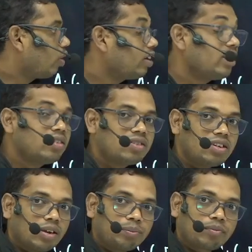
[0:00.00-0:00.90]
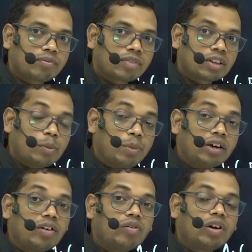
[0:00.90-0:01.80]
rate is same,
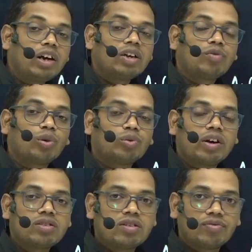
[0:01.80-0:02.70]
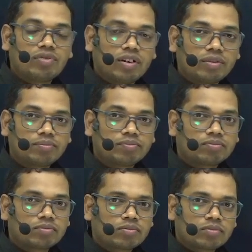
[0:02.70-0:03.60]
but relative growth rate is different.
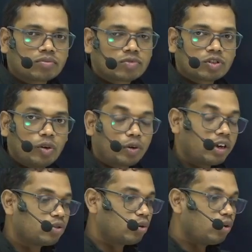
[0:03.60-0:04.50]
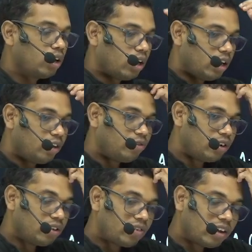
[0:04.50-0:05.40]
Okay, so
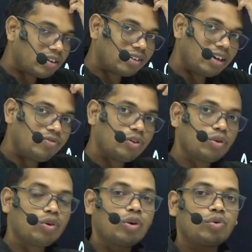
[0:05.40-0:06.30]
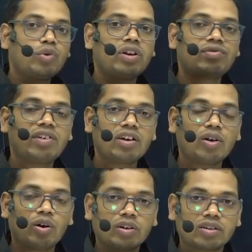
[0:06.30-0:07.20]
if I give you two different
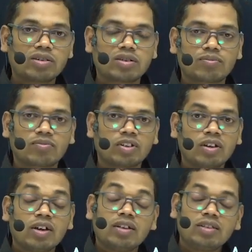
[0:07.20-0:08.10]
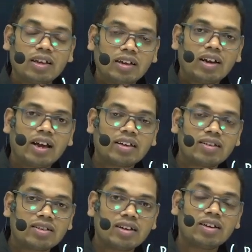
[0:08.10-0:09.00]
organs, then I
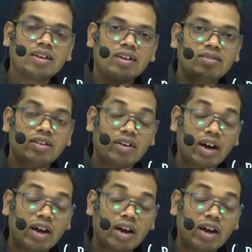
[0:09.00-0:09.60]
can say their